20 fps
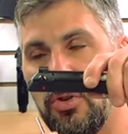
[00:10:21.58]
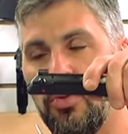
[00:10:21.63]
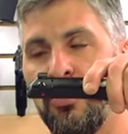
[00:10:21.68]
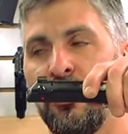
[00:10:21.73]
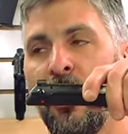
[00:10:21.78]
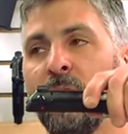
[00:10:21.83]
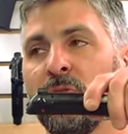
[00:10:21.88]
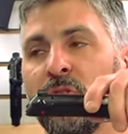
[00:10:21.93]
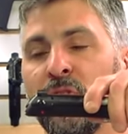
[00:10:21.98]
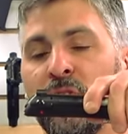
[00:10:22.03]

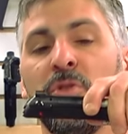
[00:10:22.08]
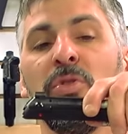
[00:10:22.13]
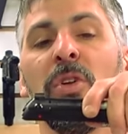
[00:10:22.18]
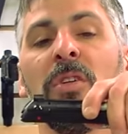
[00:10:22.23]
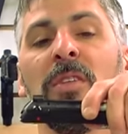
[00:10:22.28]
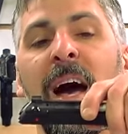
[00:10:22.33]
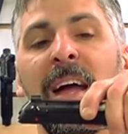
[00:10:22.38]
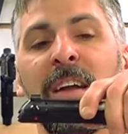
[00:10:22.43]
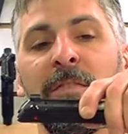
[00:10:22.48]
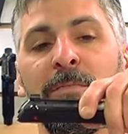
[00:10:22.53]
don't shoot a
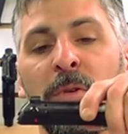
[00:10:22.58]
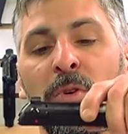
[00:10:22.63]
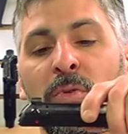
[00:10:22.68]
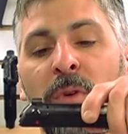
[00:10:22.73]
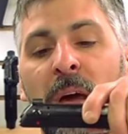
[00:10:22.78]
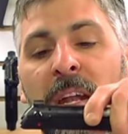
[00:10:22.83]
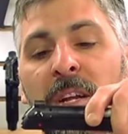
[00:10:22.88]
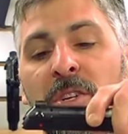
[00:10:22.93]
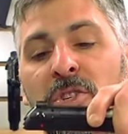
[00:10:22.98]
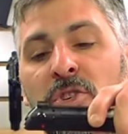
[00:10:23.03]
lot of
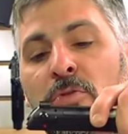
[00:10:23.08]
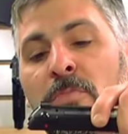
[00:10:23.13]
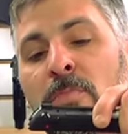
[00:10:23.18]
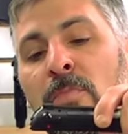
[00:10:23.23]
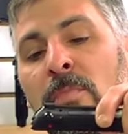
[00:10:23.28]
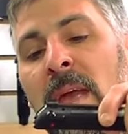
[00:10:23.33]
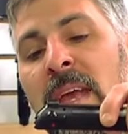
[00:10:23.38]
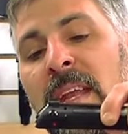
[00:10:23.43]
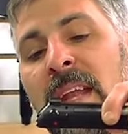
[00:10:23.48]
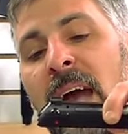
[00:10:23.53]
Berettas, you
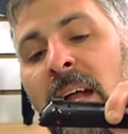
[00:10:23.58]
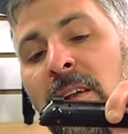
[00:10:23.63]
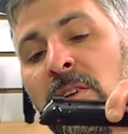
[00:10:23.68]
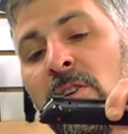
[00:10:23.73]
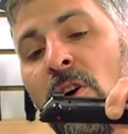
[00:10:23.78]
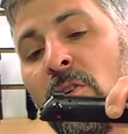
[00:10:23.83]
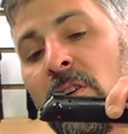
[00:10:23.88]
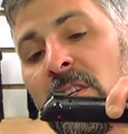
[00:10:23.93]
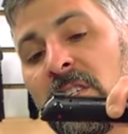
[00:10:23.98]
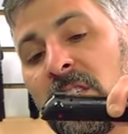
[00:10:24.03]
may not
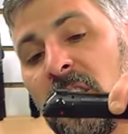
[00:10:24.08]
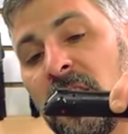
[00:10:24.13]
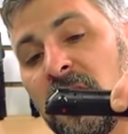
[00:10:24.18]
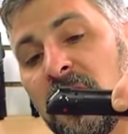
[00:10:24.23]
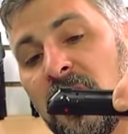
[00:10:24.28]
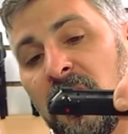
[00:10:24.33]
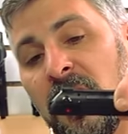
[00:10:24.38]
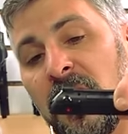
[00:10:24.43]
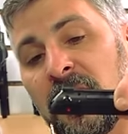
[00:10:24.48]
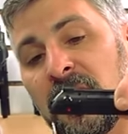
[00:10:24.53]
notice
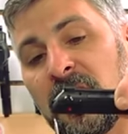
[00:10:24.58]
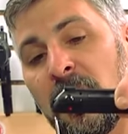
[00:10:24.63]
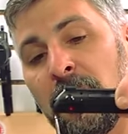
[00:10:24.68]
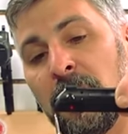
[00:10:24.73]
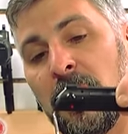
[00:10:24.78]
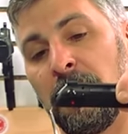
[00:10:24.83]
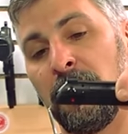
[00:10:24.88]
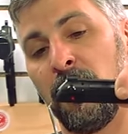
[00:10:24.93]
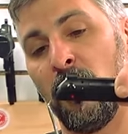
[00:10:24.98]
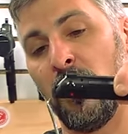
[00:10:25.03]
this unless
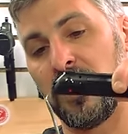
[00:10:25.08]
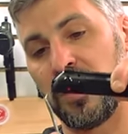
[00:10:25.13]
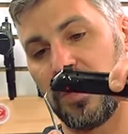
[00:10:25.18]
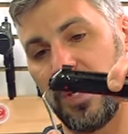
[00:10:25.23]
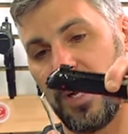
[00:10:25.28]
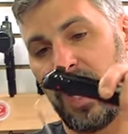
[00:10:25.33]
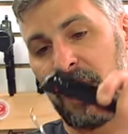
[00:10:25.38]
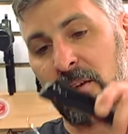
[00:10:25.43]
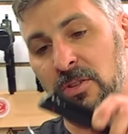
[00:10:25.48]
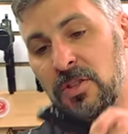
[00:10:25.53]
somebody points
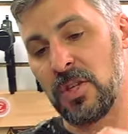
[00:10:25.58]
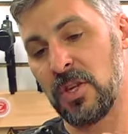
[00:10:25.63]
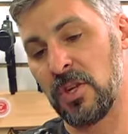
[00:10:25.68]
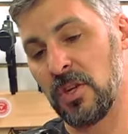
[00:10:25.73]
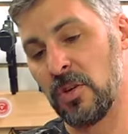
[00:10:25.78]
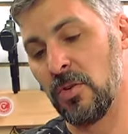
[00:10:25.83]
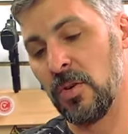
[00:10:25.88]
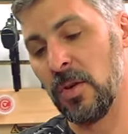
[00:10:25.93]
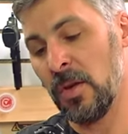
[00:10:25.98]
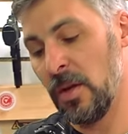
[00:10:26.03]
it out to
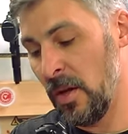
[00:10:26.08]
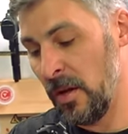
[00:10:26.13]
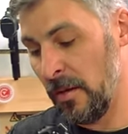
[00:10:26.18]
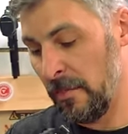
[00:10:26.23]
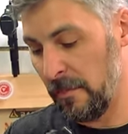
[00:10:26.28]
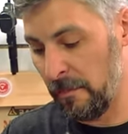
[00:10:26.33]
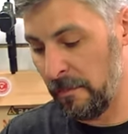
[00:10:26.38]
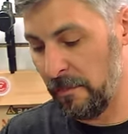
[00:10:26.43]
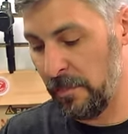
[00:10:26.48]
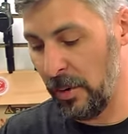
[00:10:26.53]
you.
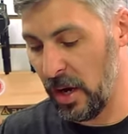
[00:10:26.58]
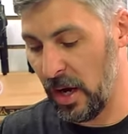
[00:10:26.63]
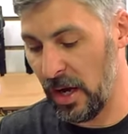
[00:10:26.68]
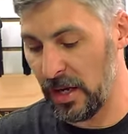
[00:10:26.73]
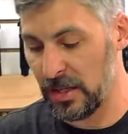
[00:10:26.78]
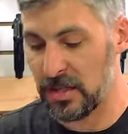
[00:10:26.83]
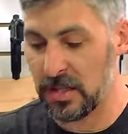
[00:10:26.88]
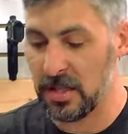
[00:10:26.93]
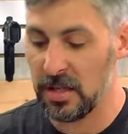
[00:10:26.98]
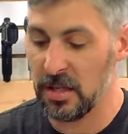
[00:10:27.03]

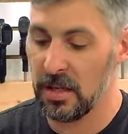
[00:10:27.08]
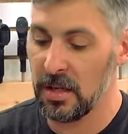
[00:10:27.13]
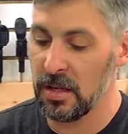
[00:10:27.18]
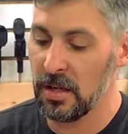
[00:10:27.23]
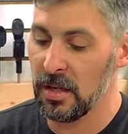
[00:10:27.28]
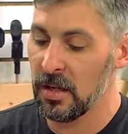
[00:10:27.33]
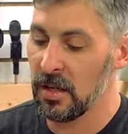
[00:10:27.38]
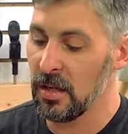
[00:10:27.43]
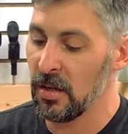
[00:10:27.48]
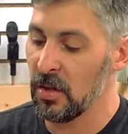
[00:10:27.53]
But
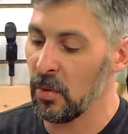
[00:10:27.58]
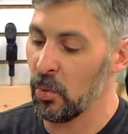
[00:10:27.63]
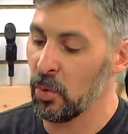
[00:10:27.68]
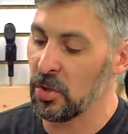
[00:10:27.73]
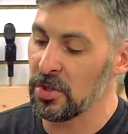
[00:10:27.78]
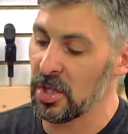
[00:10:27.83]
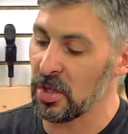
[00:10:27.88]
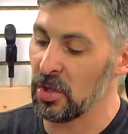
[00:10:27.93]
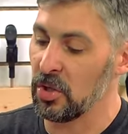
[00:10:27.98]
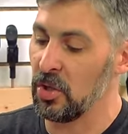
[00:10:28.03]

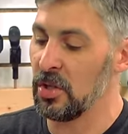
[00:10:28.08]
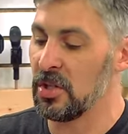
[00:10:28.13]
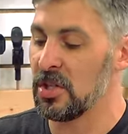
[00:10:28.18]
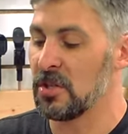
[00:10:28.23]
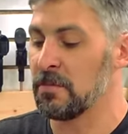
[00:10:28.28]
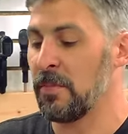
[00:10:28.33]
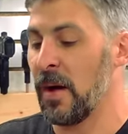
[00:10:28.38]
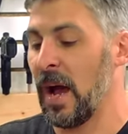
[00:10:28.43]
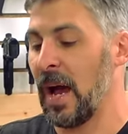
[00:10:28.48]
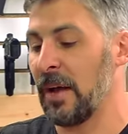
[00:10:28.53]
where's a good
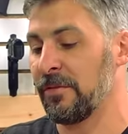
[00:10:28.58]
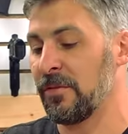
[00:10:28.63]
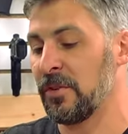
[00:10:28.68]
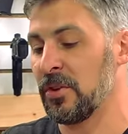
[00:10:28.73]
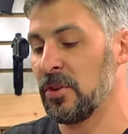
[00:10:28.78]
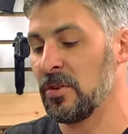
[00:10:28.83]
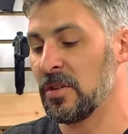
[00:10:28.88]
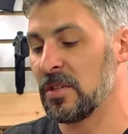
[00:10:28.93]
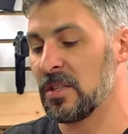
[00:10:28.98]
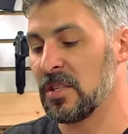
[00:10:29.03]
spot for
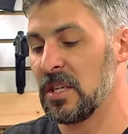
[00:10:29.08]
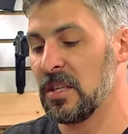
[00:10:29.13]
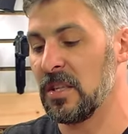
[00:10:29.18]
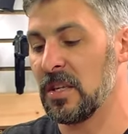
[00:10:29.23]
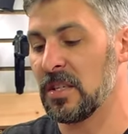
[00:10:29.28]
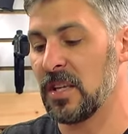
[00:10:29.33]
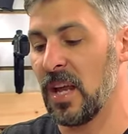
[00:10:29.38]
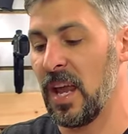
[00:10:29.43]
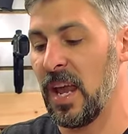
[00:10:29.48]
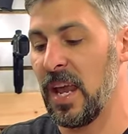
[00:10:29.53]
you to see
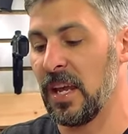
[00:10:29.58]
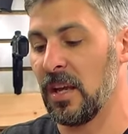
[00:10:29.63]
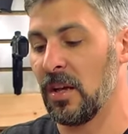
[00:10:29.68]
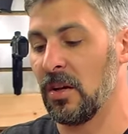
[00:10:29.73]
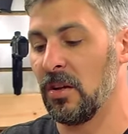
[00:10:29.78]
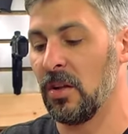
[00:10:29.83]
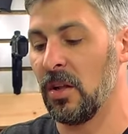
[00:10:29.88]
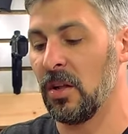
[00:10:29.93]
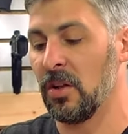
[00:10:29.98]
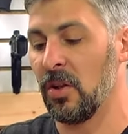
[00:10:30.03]
this
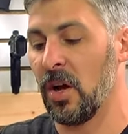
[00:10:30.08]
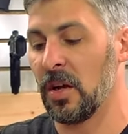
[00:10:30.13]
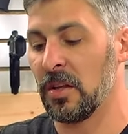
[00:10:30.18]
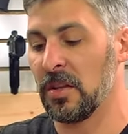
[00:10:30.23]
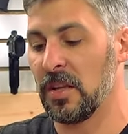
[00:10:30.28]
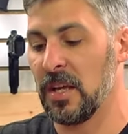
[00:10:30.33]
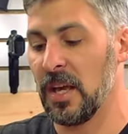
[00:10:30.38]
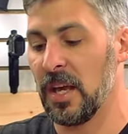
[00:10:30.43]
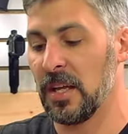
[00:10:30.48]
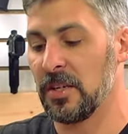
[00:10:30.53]
angle
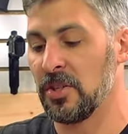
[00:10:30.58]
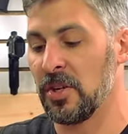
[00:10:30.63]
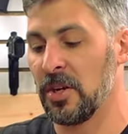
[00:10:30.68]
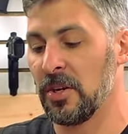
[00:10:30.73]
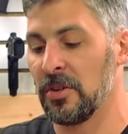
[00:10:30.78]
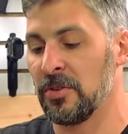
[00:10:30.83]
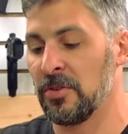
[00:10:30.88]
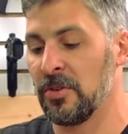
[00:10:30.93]
along the edge here,